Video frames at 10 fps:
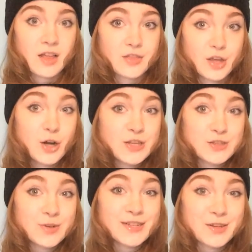There is
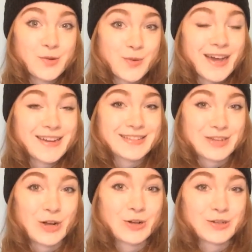a reason why it is
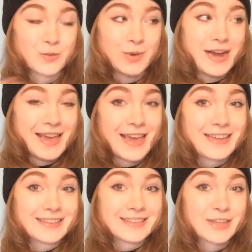called
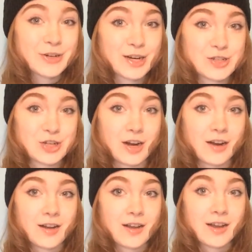YA literature.
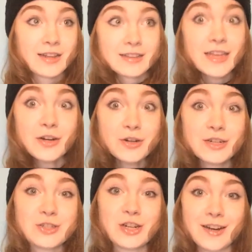
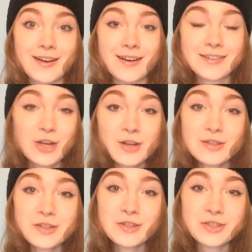Literature! It's called
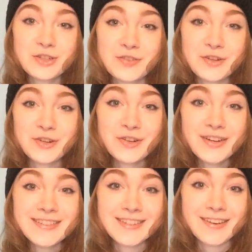literature for a
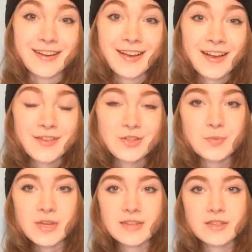reason. Just
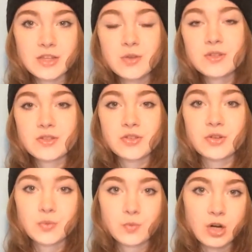because it uses
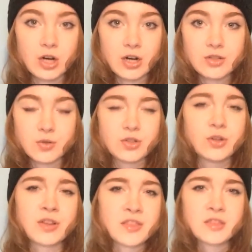certain words or
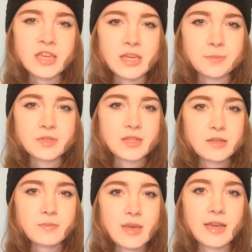certain themes
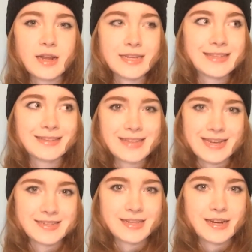doesn't make it any
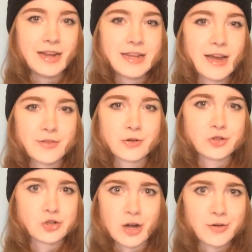less than any other
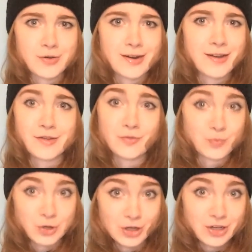genre of
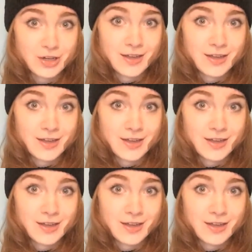book.